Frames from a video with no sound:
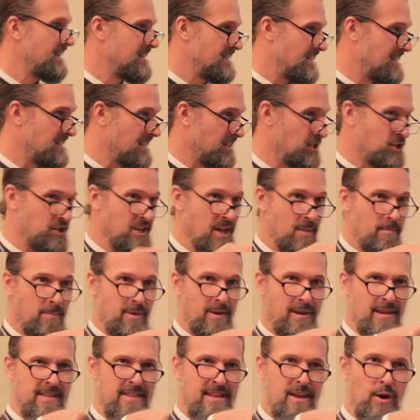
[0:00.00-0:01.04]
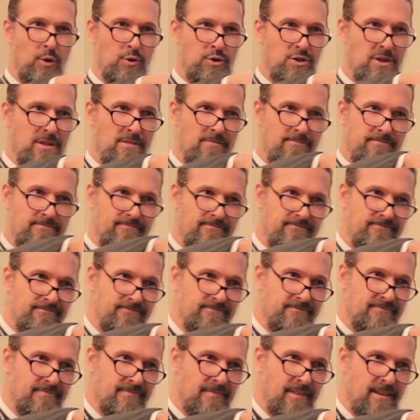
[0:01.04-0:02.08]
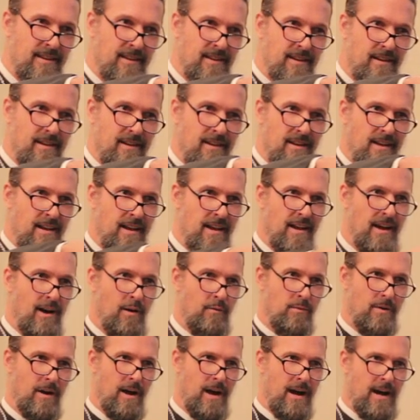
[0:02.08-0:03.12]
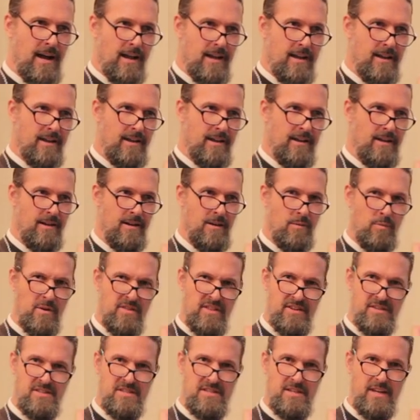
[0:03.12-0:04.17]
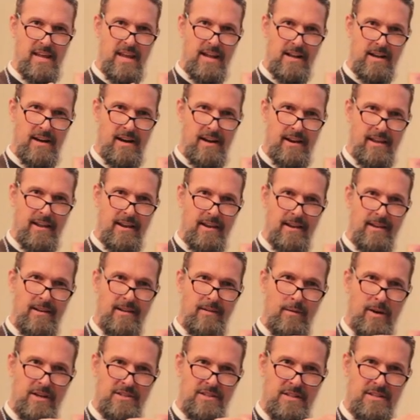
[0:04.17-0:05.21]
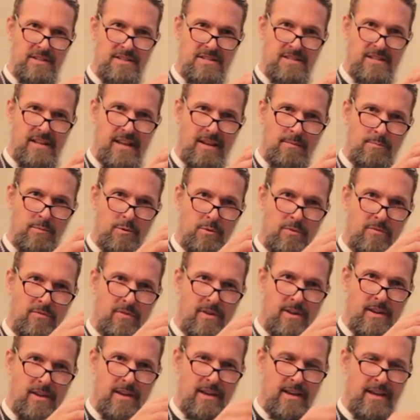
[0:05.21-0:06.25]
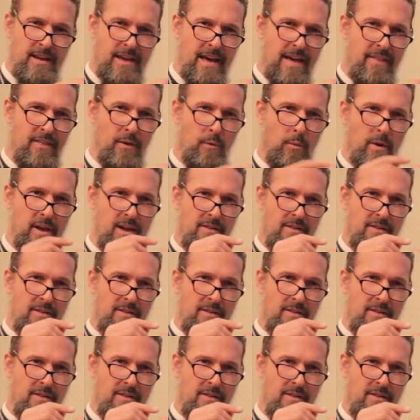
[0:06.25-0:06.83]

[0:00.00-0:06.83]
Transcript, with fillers: He says a ship in the ocean, a rock with a snake on it, watching the snake move, and the